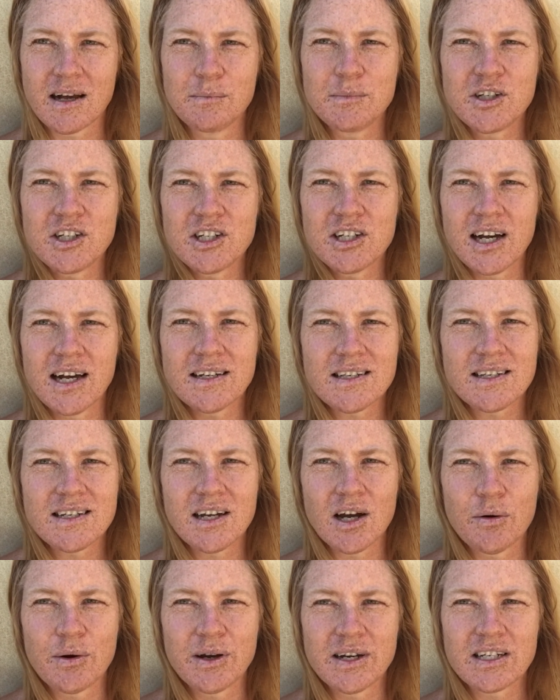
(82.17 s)
I'm just
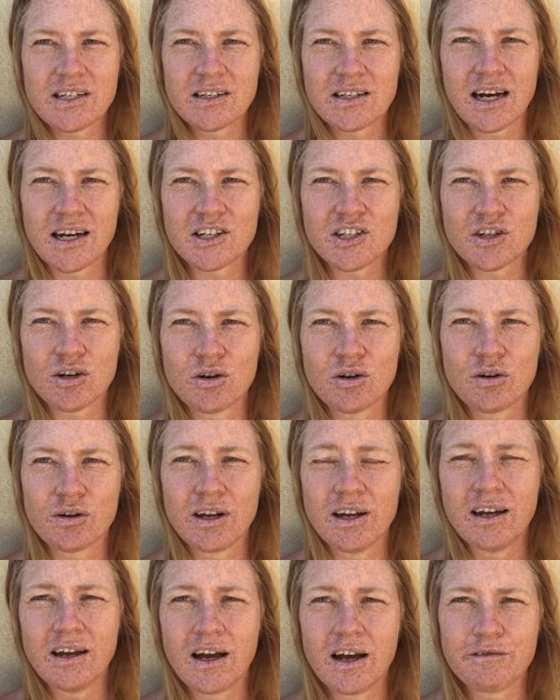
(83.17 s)
going to touch on
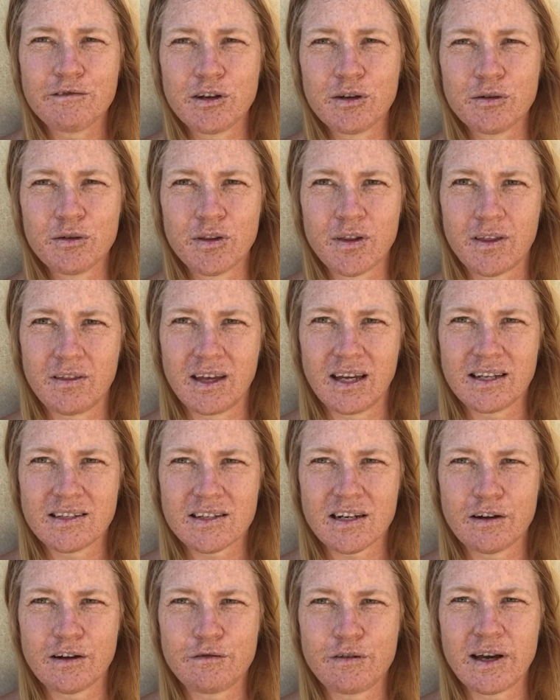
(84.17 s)
a few of the things
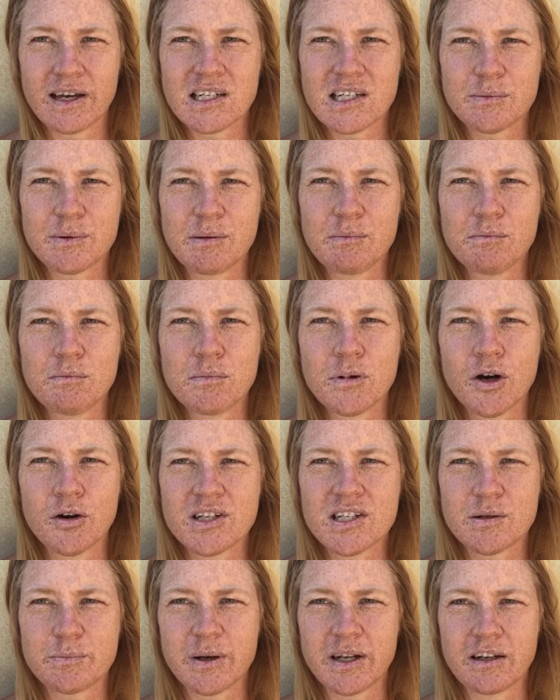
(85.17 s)
that I found to be
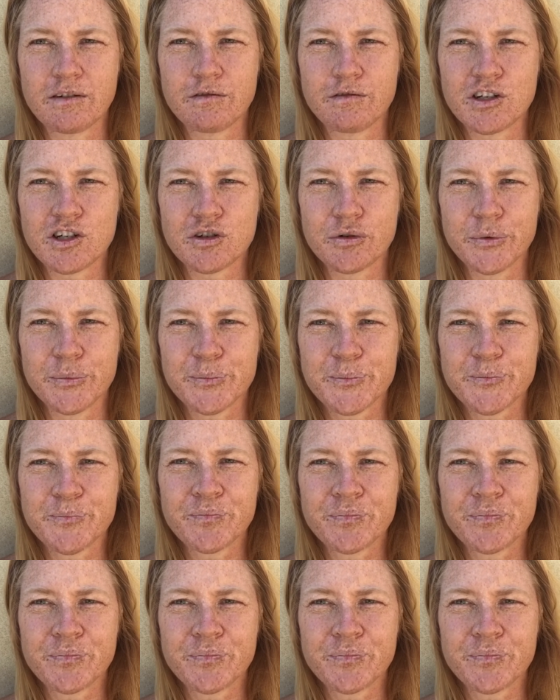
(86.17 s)
most beneficial.